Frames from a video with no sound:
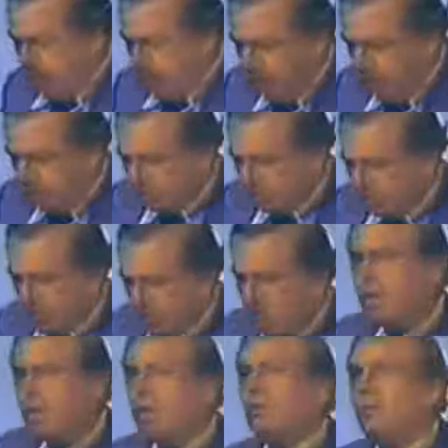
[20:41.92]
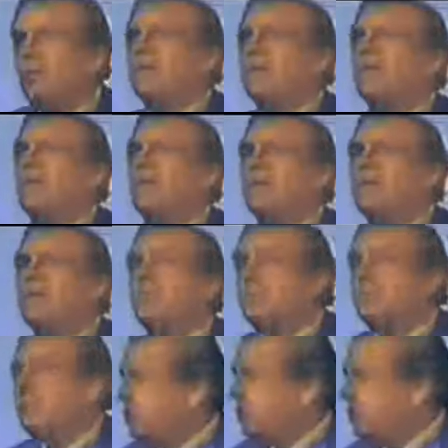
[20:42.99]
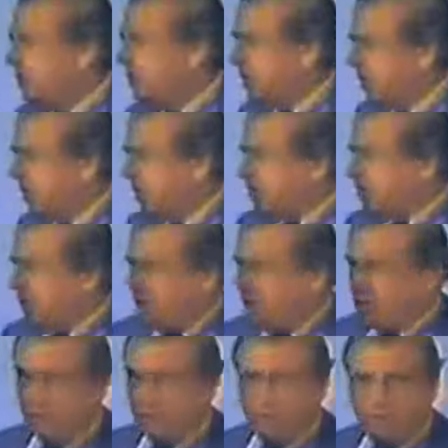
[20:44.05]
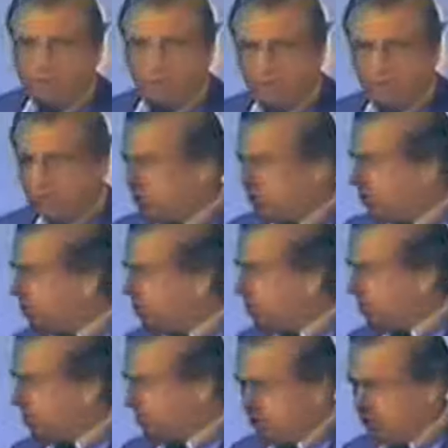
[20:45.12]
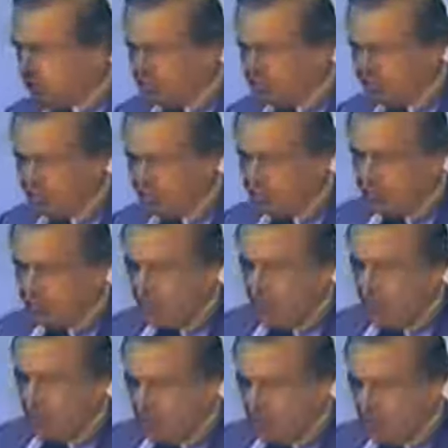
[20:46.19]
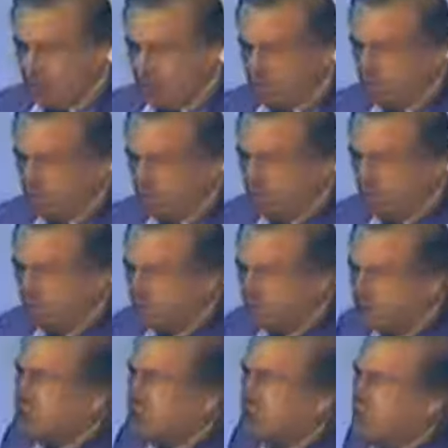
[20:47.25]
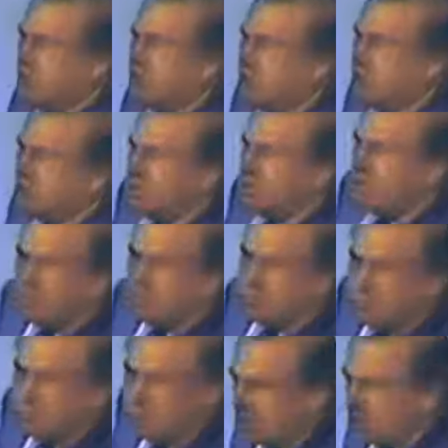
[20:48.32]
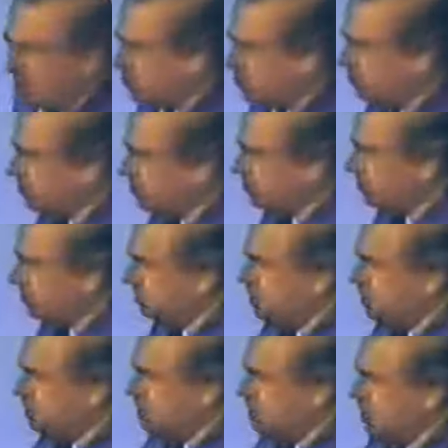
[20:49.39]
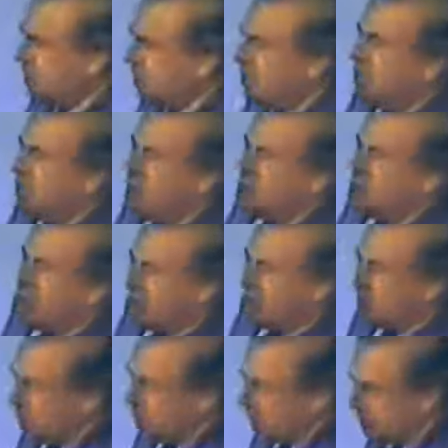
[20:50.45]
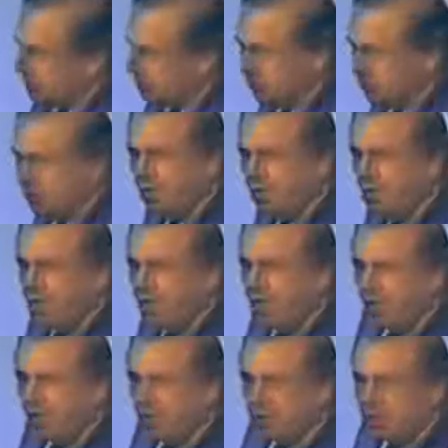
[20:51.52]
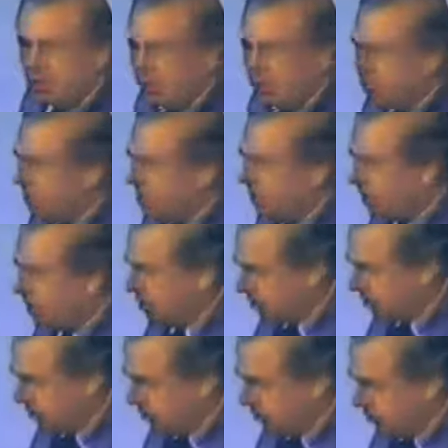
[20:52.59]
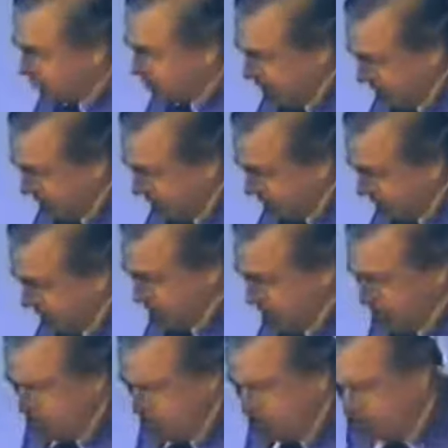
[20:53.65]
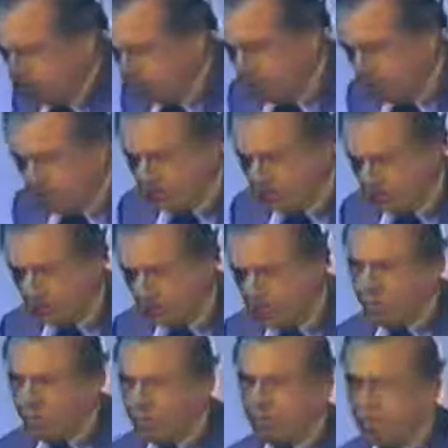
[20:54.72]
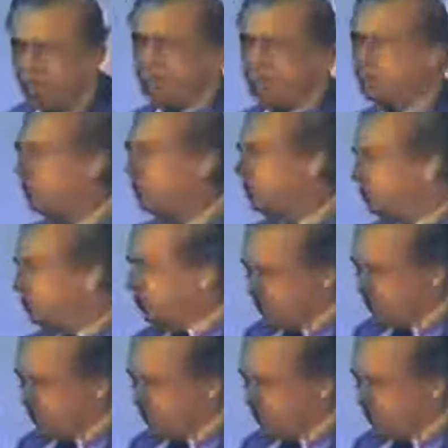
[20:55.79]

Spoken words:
And so when Baruch became head of the War Industries Board, he told Wilson, he said, well, you got to have somebody in charge of selling war bonds, the Liberty loans, and so I suggest my partner, Eugene